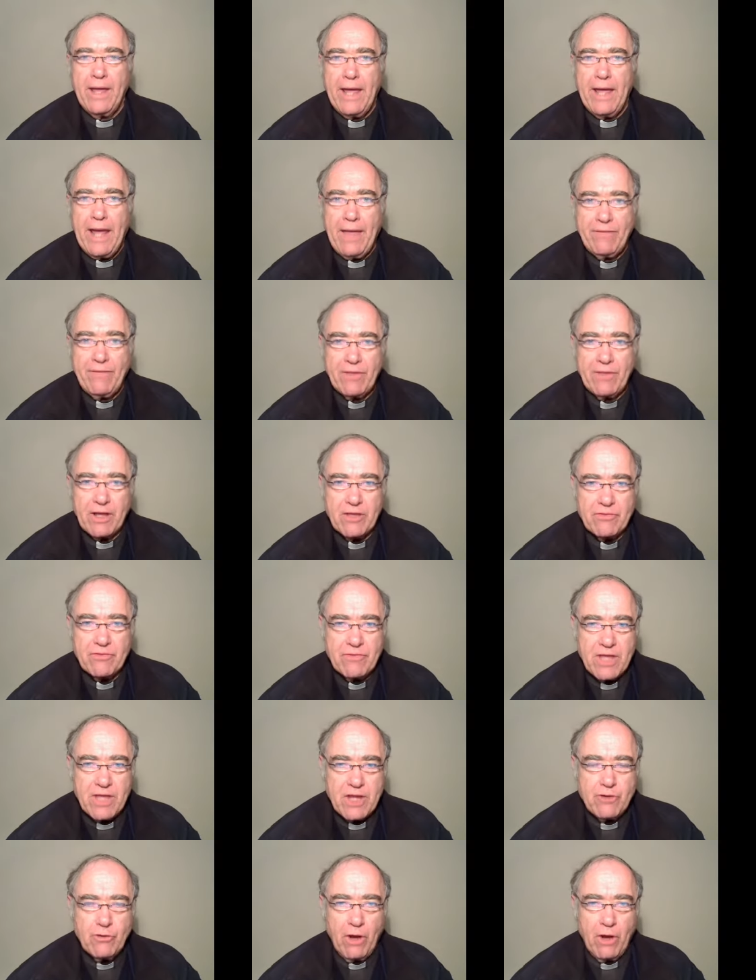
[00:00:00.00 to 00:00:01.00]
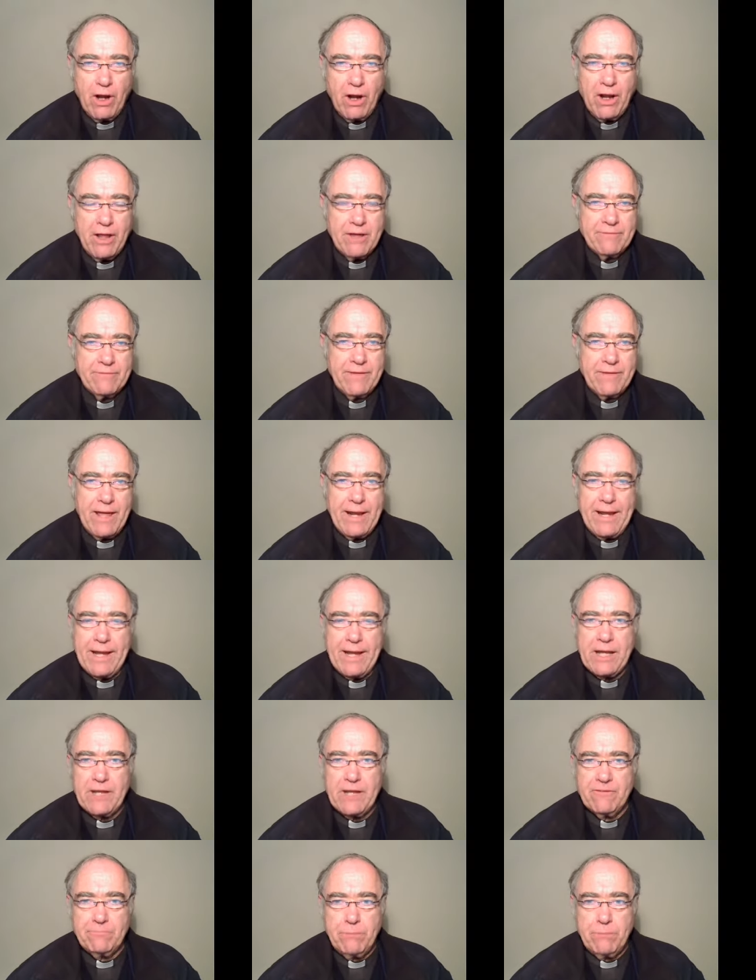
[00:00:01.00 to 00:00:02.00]
at the Cathedral of Our
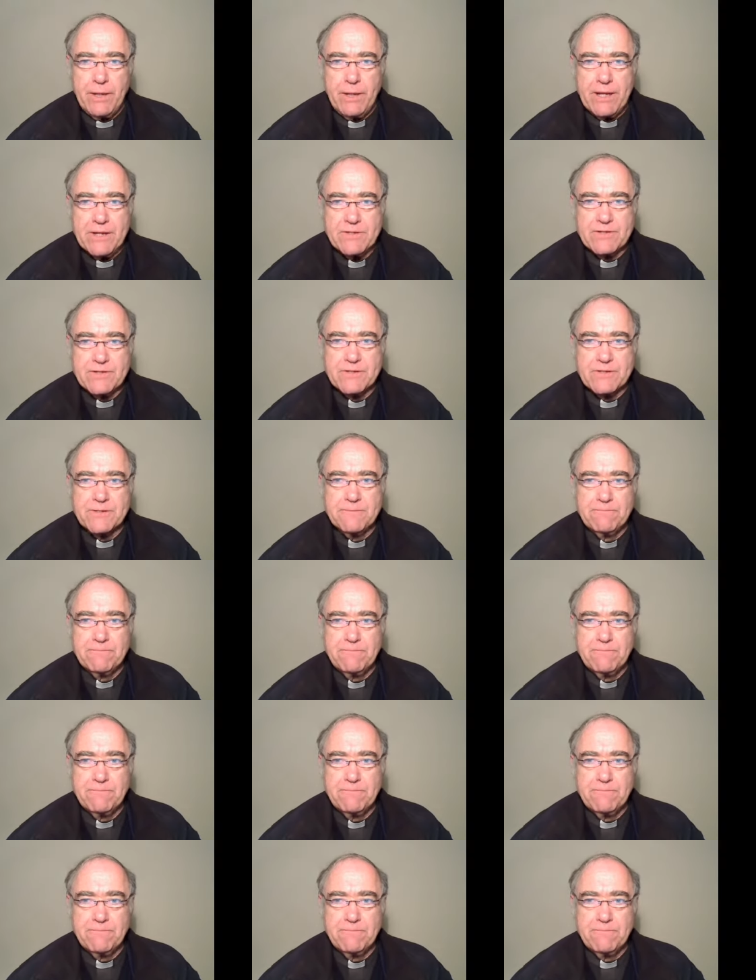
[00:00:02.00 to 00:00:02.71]
Lady of Peace.